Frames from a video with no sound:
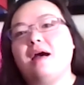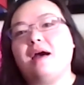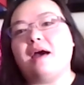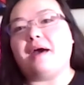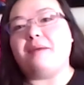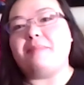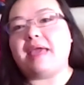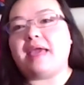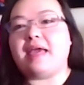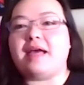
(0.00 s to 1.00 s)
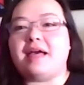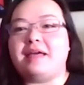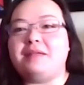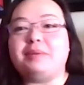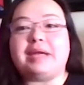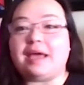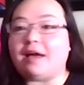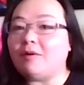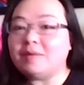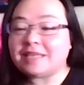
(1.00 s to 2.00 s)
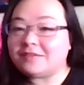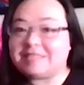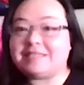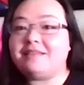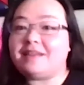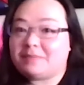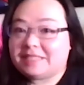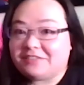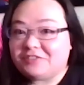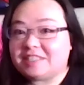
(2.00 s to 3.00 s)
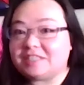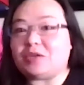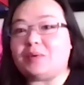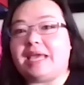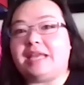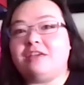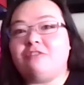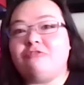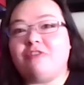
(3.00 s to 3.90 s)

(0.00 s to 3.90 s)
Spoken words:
But I always have to say that I'm a San Francisco native.